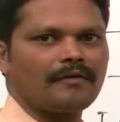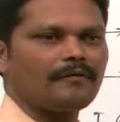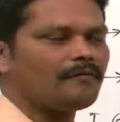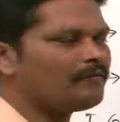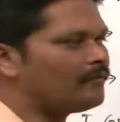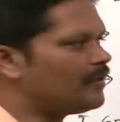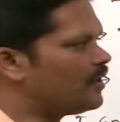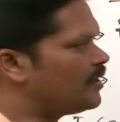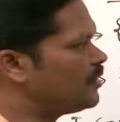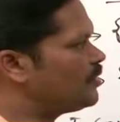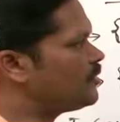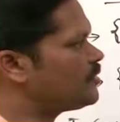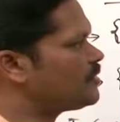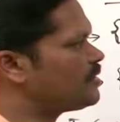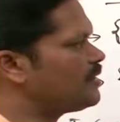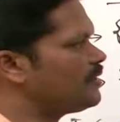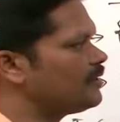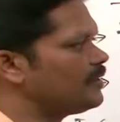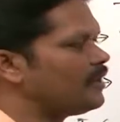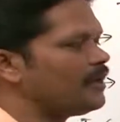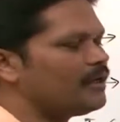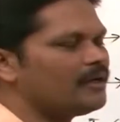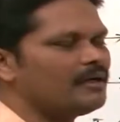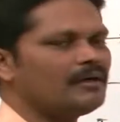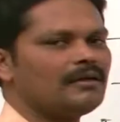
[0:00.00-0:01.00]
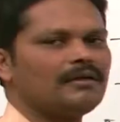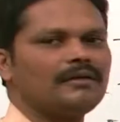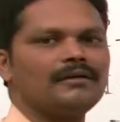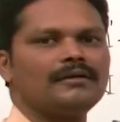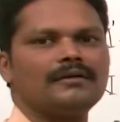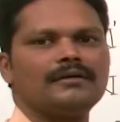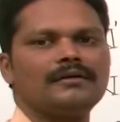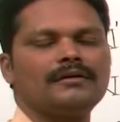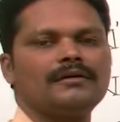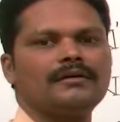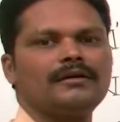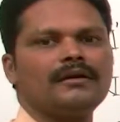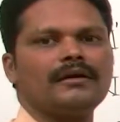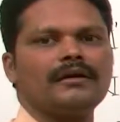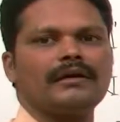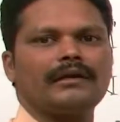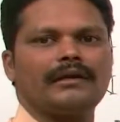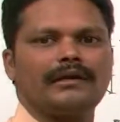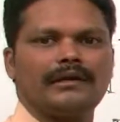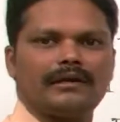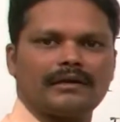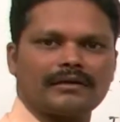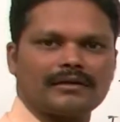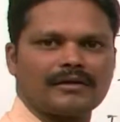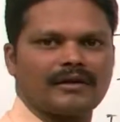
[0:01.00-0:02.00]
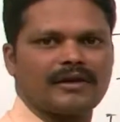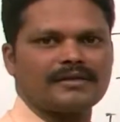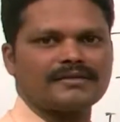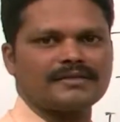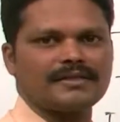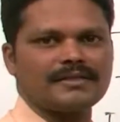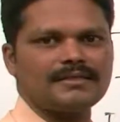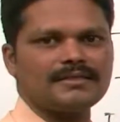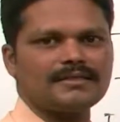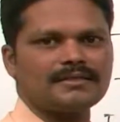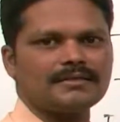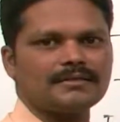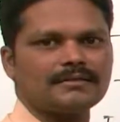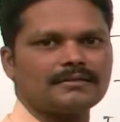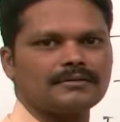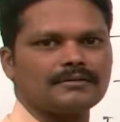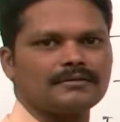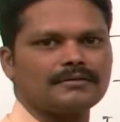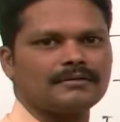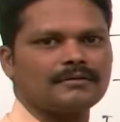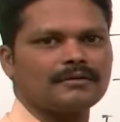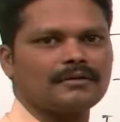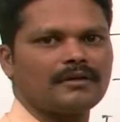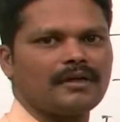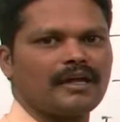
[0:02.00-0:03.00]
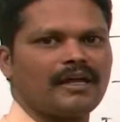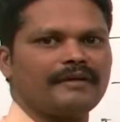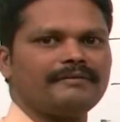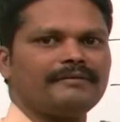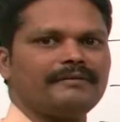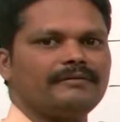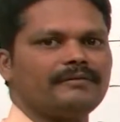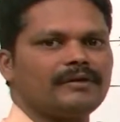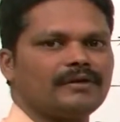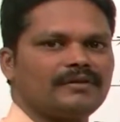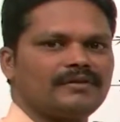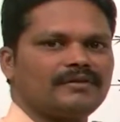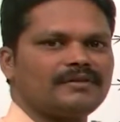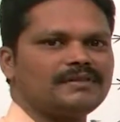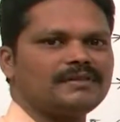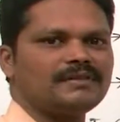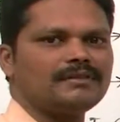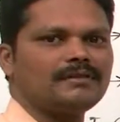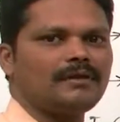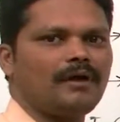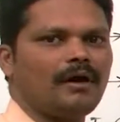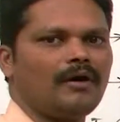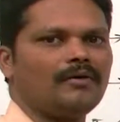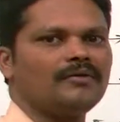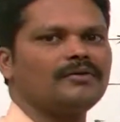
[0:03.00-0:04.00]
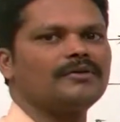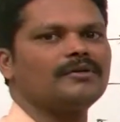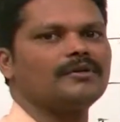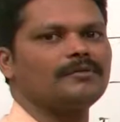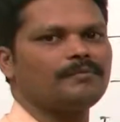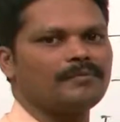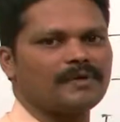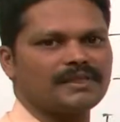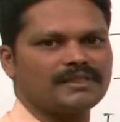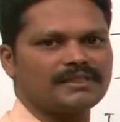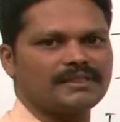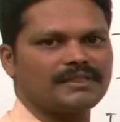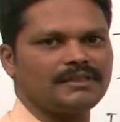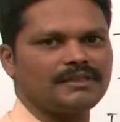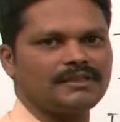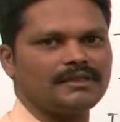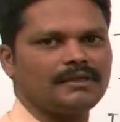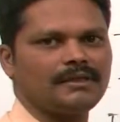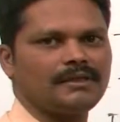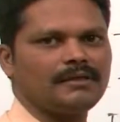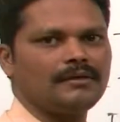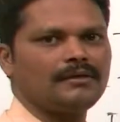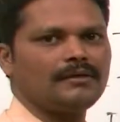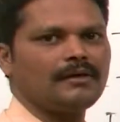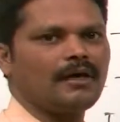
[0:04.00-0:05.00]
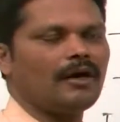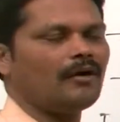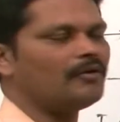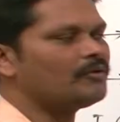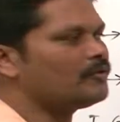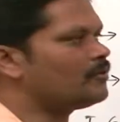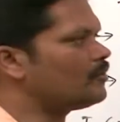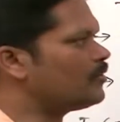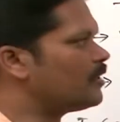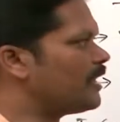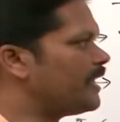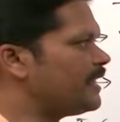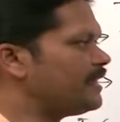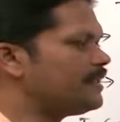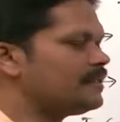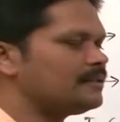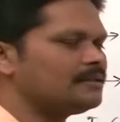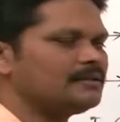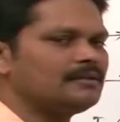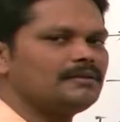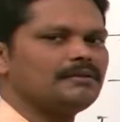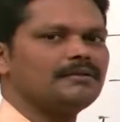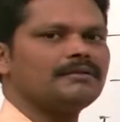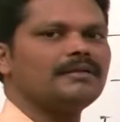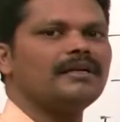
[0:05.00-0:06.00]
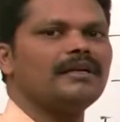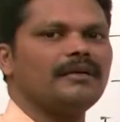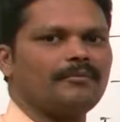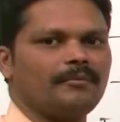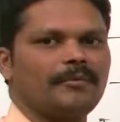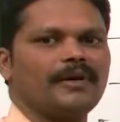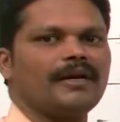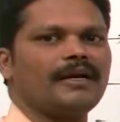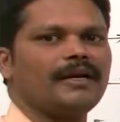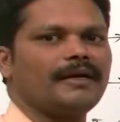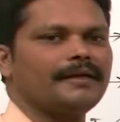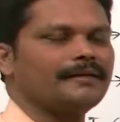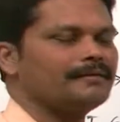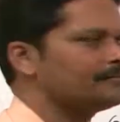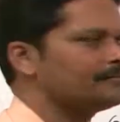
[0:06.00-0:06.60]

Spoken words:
we used in the earlier classes, everyone knows how to represent, how to write the number line.